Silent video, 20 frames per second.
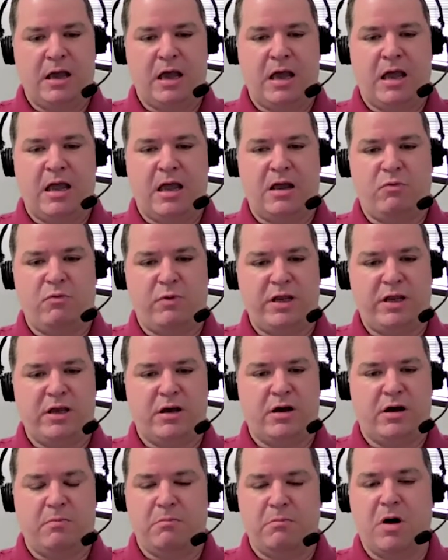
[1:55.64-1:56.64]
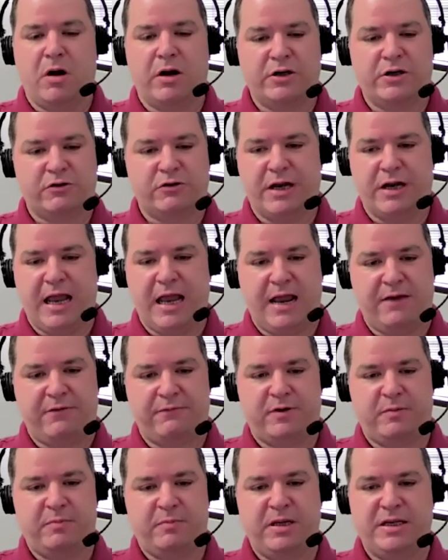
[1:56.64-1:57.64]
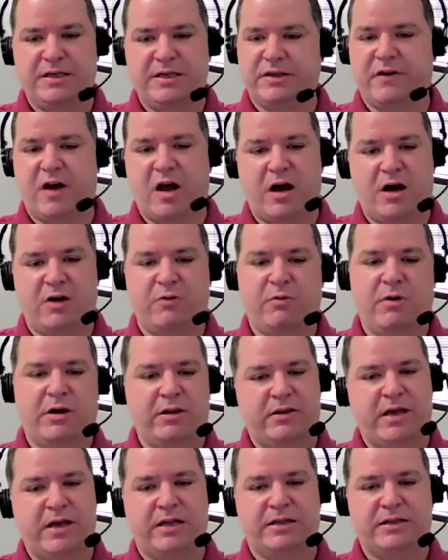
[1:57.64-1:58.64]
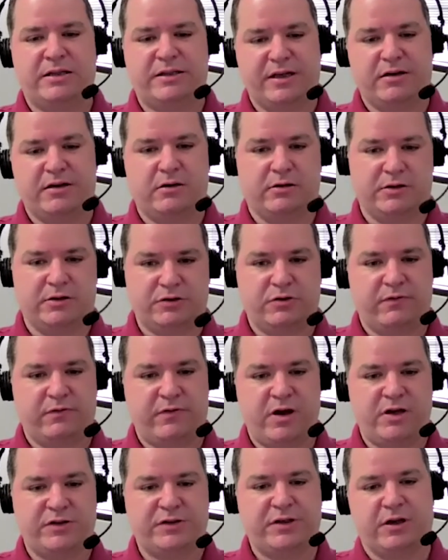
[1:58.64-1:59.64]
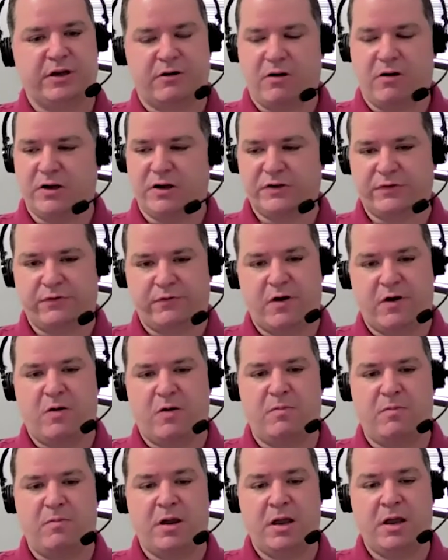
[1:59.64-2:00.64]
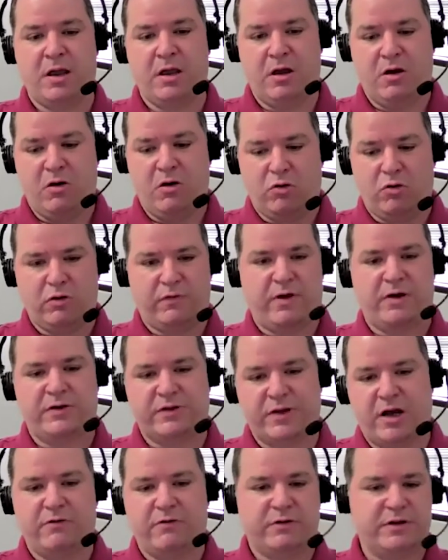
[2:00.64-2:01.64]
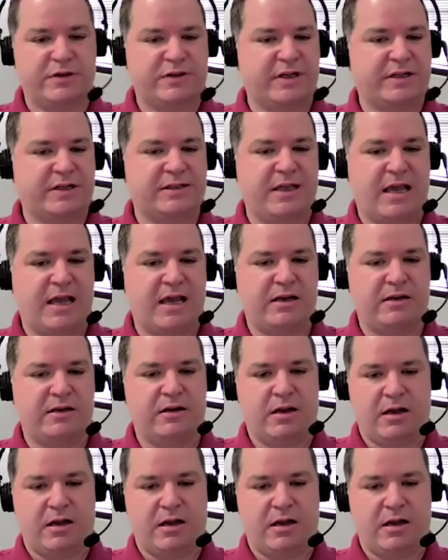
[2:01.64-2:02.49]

And we are monitoring every piece of hardware that signal is traversing across from all of those 168